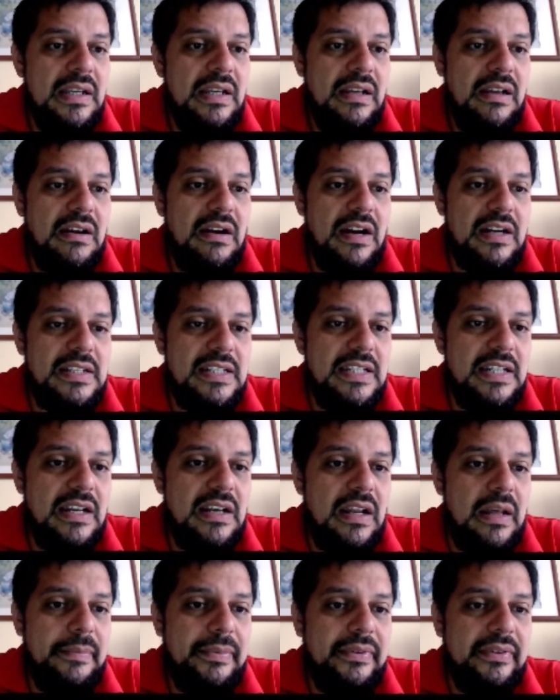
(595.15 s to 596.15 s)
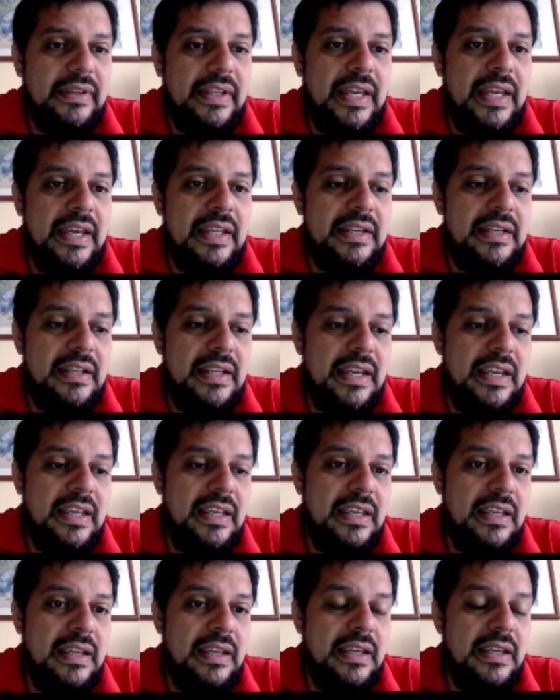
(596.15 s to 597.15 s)
cards in clubs, and
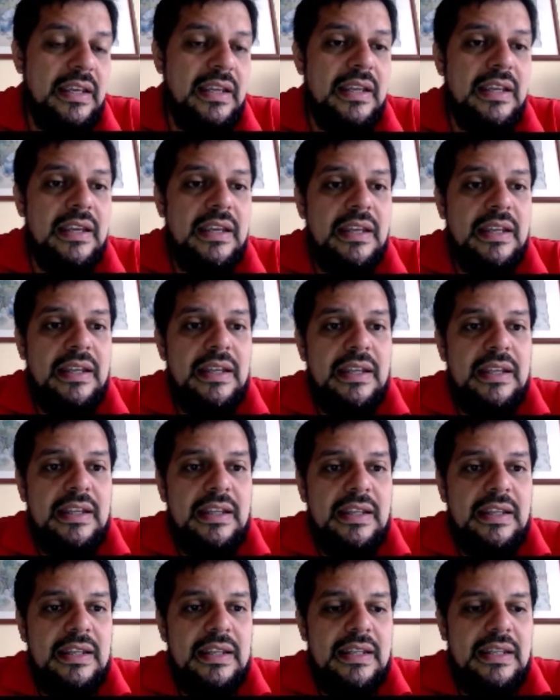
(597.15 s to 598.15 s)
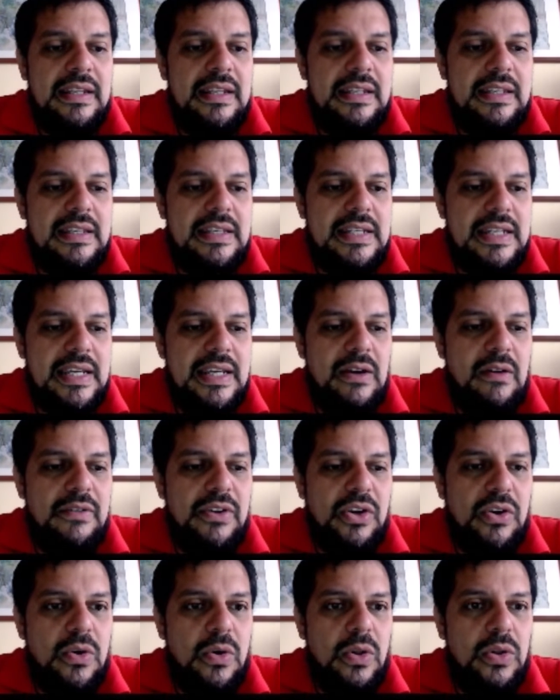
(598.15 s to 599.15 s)
they
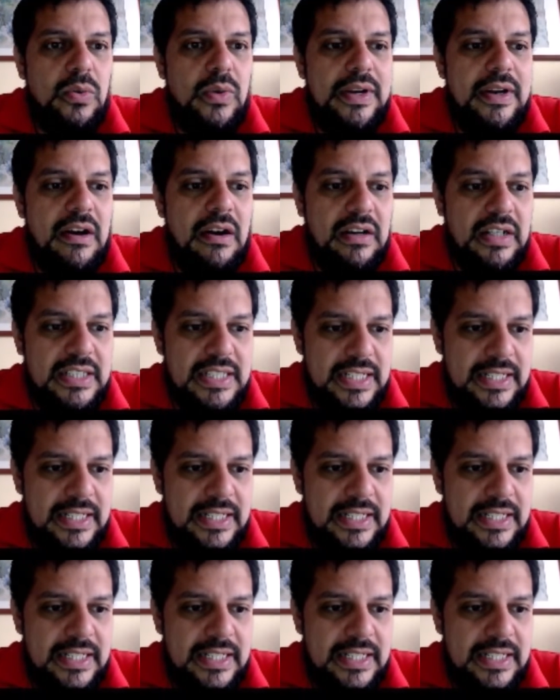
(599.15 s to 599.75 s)
overcall 1 heart.